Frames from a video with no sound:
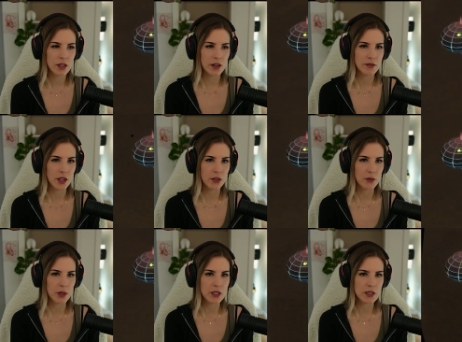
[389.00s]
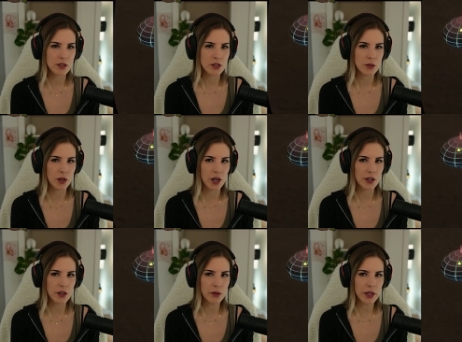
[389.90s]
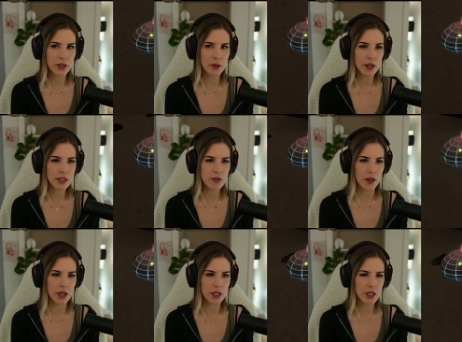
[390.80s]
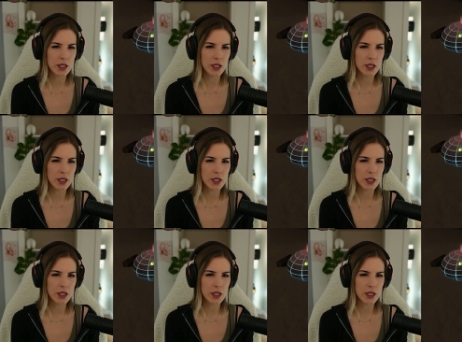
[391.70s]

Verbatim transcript: I've done thrusted too hard. Okay, no, that's fine.